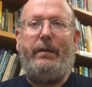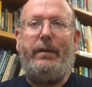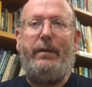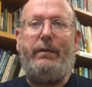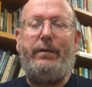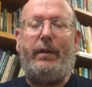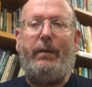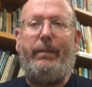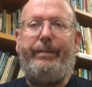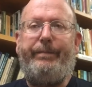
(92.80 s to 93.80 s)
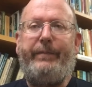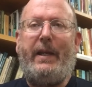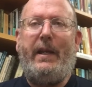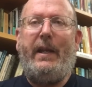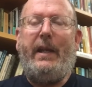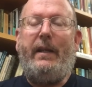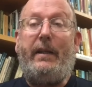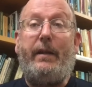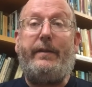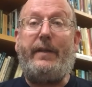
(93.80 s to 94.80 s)
to do so.
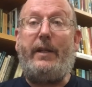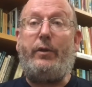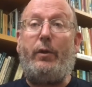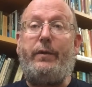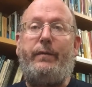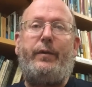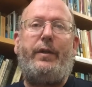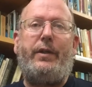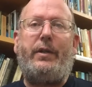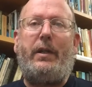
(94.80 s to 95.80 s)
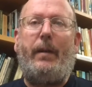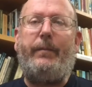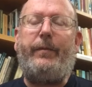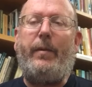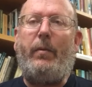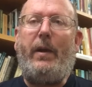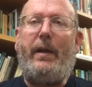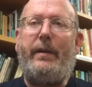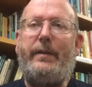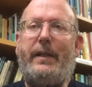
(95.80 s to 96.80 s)
Now, the St. Joseph tradition comes from the
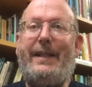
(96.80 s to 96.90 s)
West.